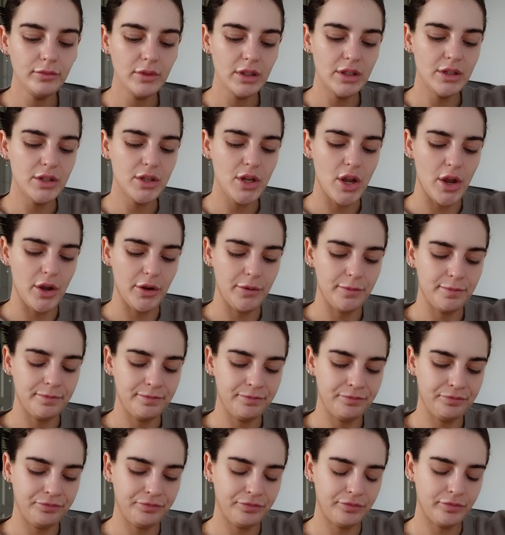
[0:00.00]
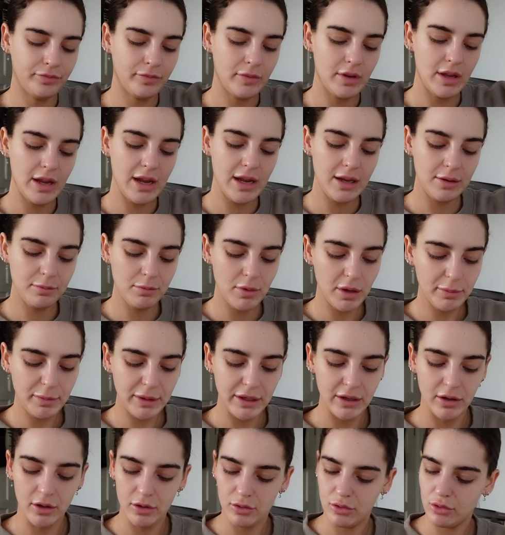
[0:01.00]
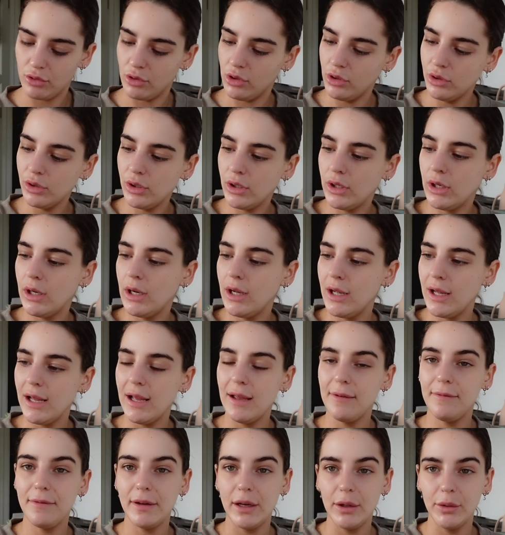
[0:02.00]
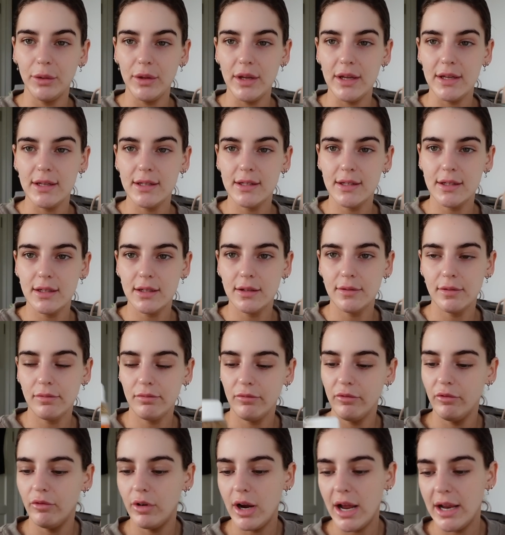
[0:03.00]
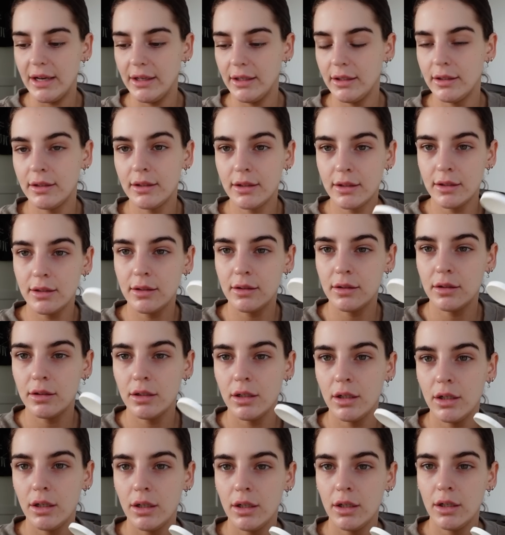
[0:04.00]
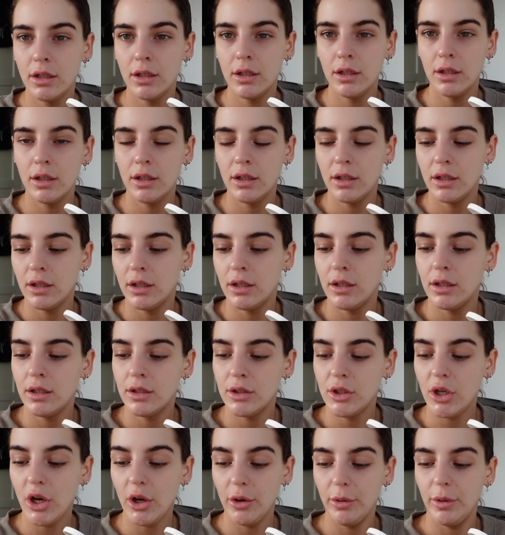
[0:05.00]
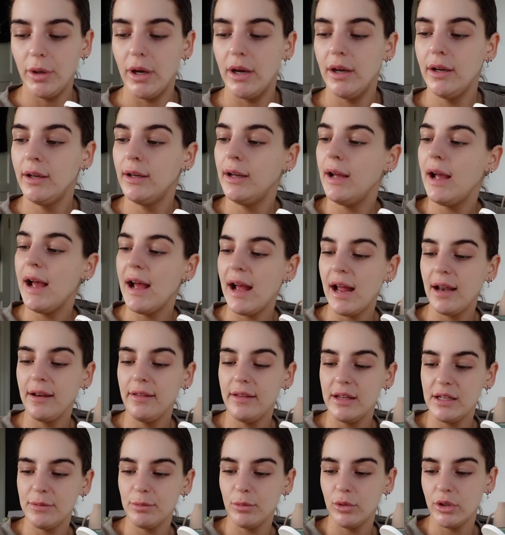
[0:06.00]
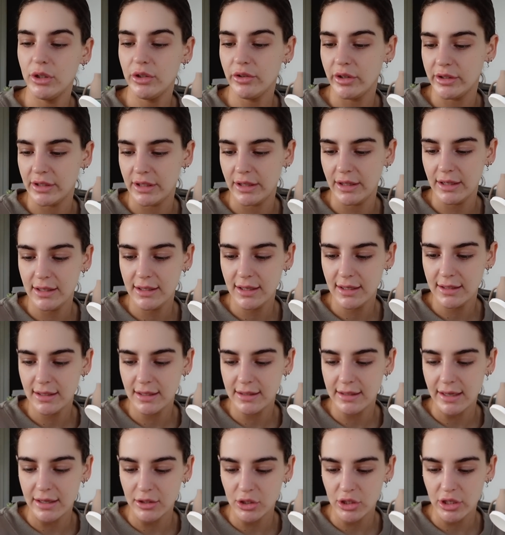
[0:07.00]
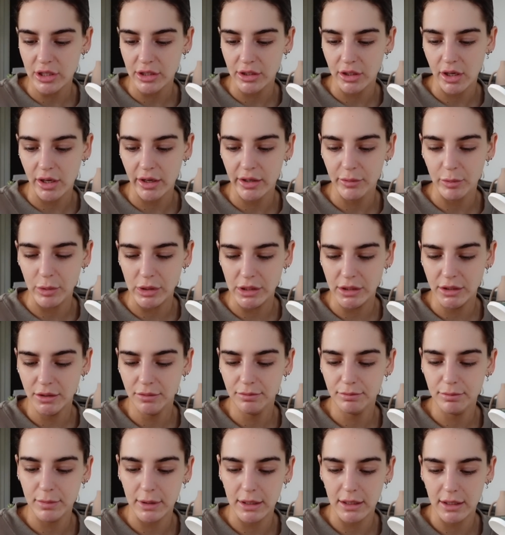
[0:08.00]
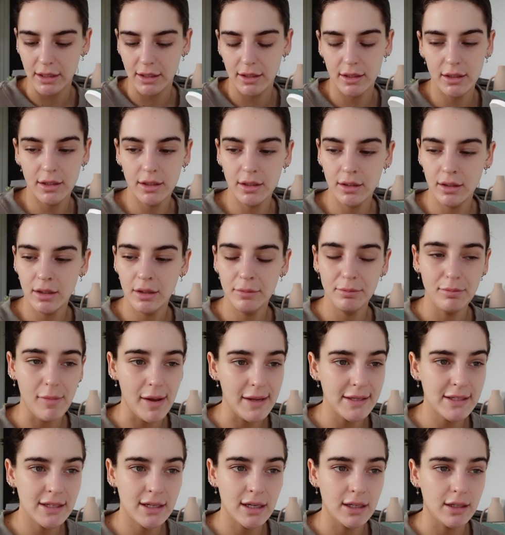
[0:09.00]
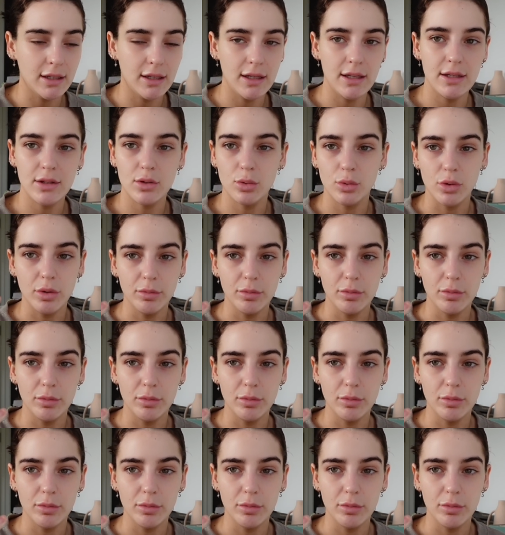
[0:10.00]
So, in my PR drawer, I found this Ren toner and this moisturizer. This says it's actually a night one, but my skin needs all